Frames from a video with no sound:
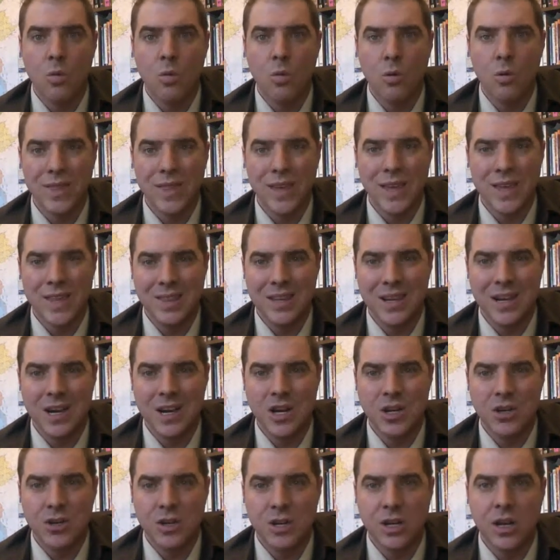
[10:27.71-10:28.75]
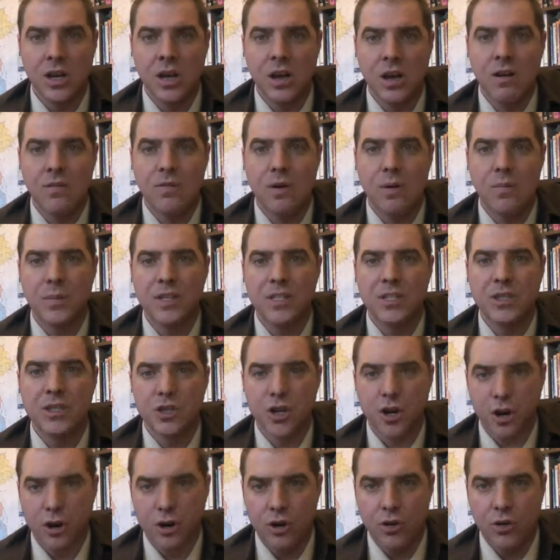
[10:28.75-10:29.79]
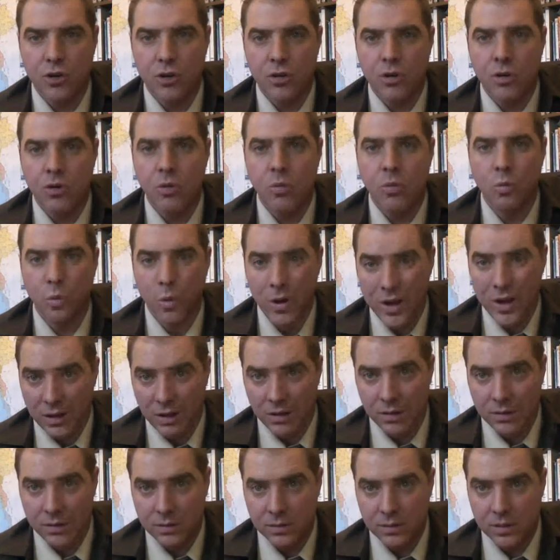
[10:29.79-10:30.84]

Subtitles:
within the country from internal will.